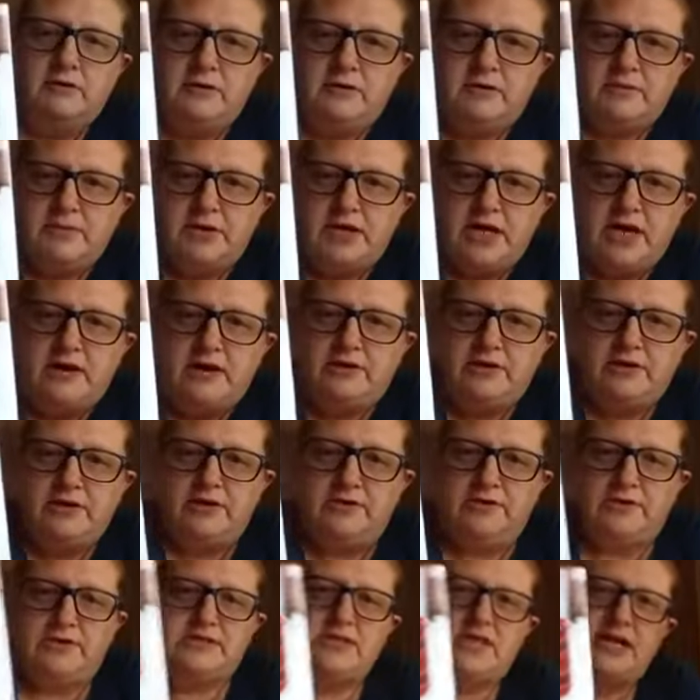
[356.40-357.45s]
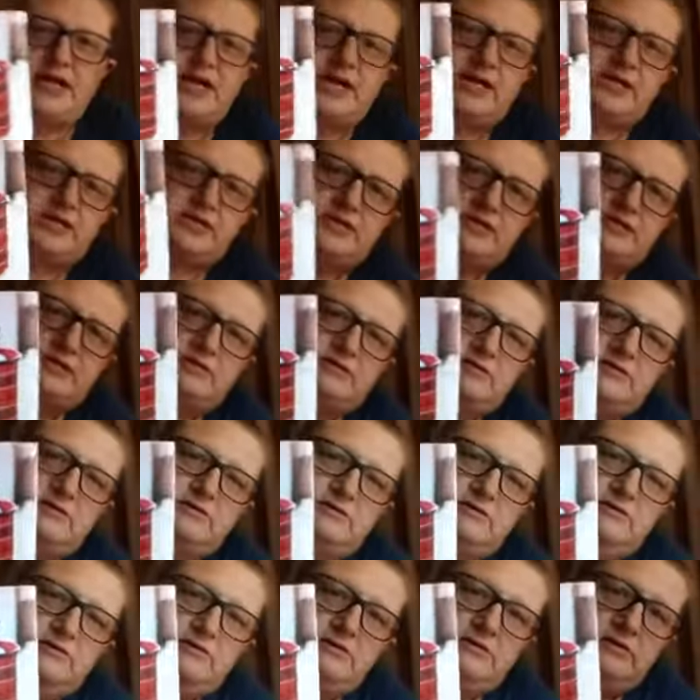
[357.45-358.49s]
But how cute is that?
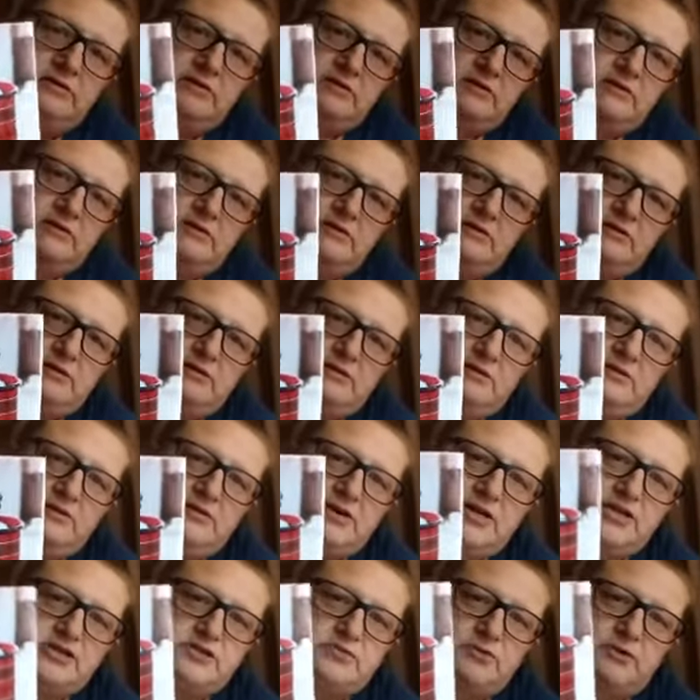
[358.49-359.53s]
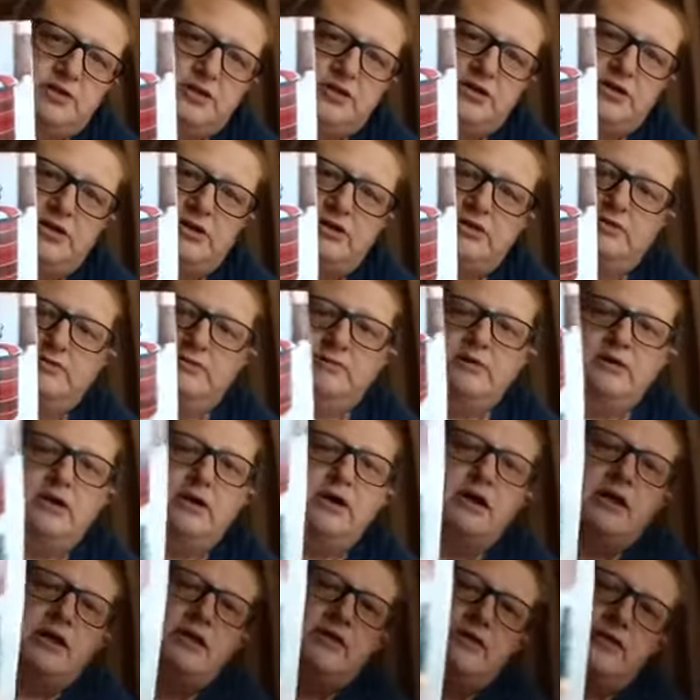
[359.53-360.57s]
That's really cute.
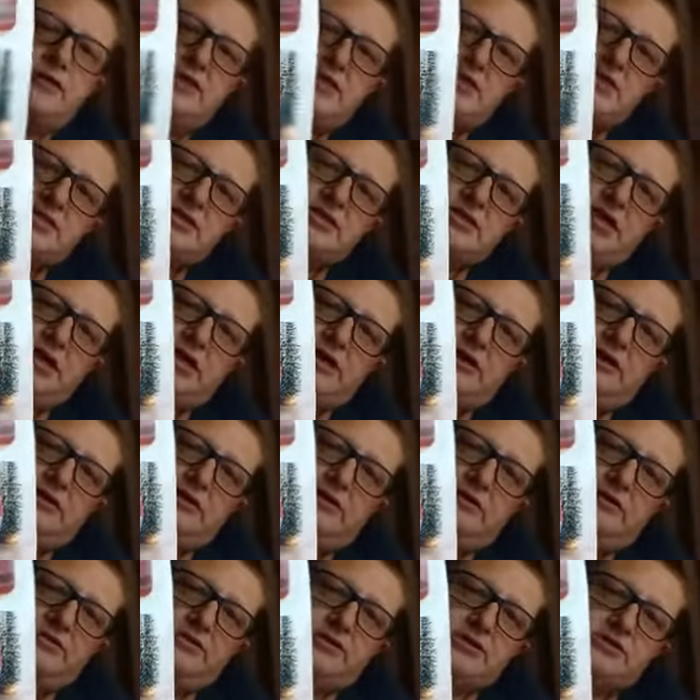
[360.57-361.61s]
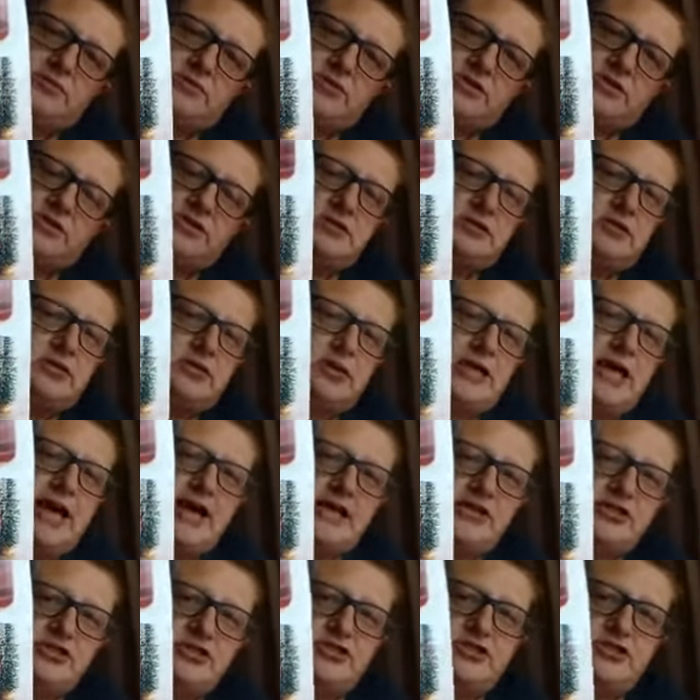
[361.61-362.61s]
This here, this was last